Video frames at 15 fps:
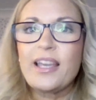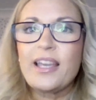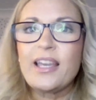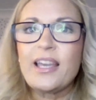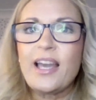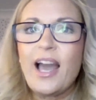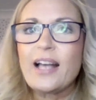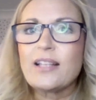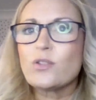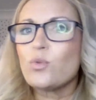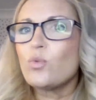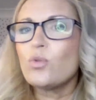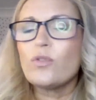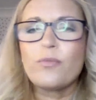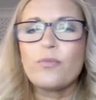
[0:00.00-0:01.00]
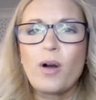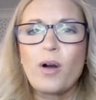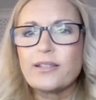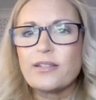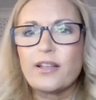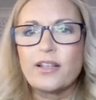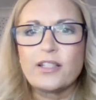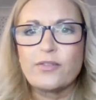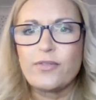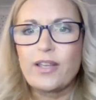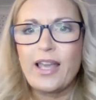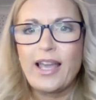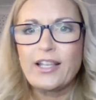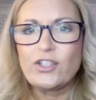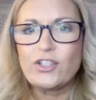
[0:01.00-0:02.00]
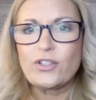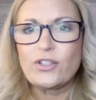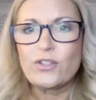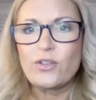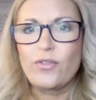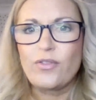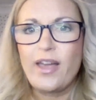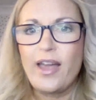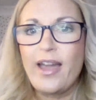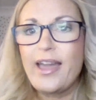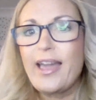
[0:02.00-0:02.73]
It has all of my certifications on there.